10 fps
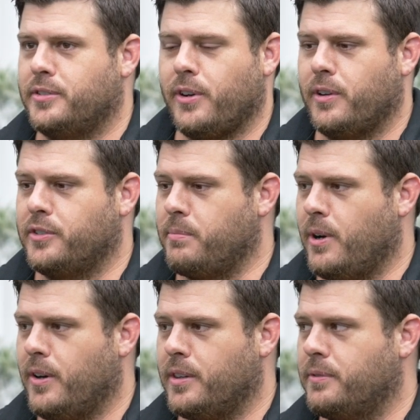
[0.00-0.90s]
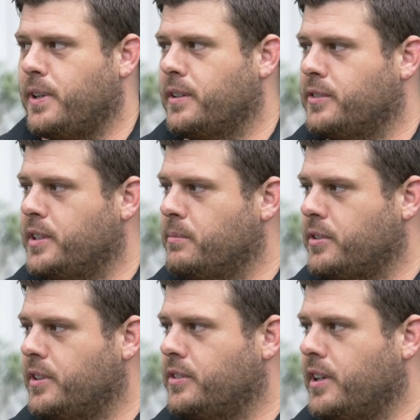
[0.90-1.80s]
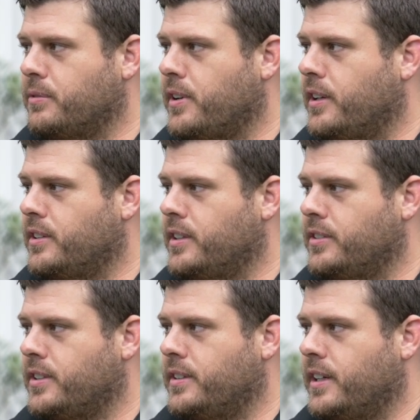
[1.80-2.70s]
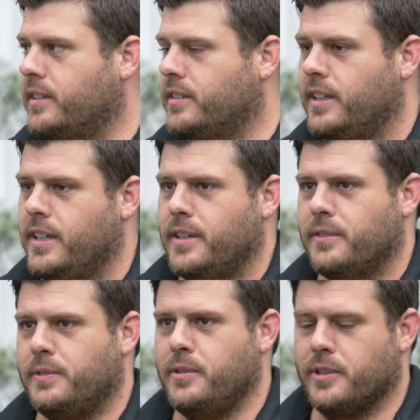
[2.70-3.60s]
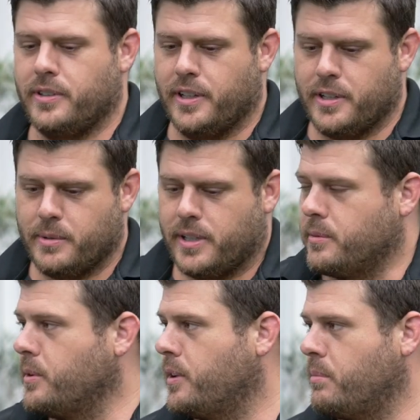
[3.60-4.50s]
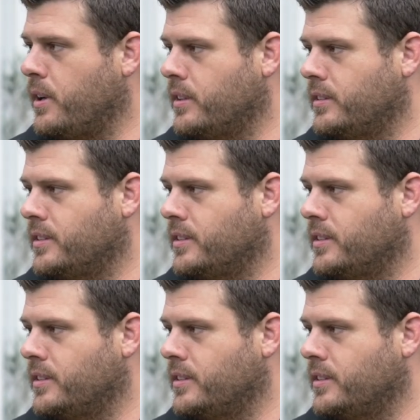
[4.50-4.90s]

uh, started small, then found a seamstress off Craigslist, and then a few years later, we had a working product.